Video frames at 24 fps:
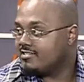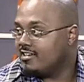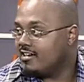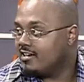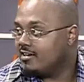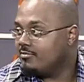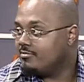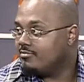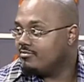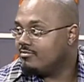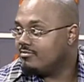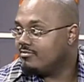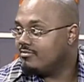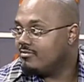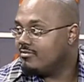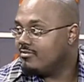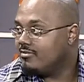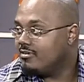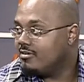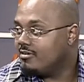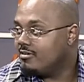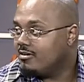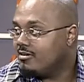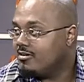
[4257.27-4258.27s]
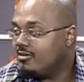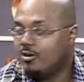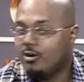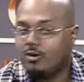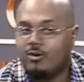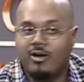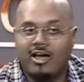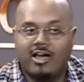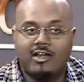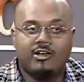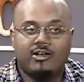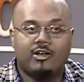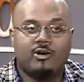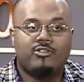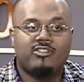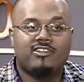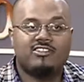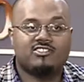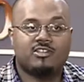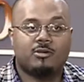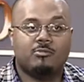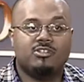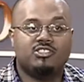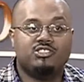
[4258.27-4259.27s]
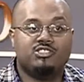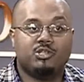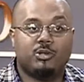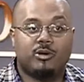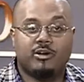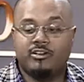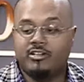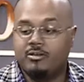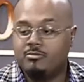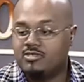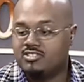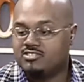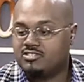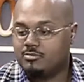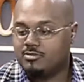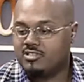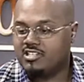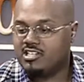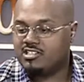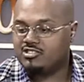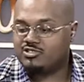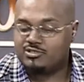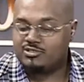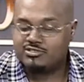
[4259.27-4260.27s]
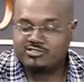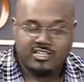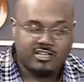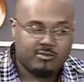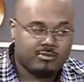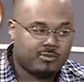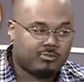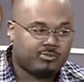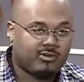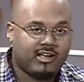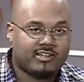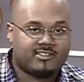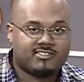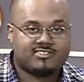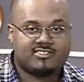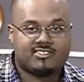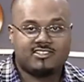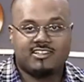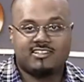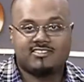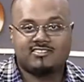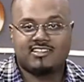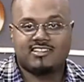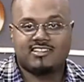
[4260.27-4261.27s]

Islam. You know, I know these are majority Muslim countries, and they've been practicing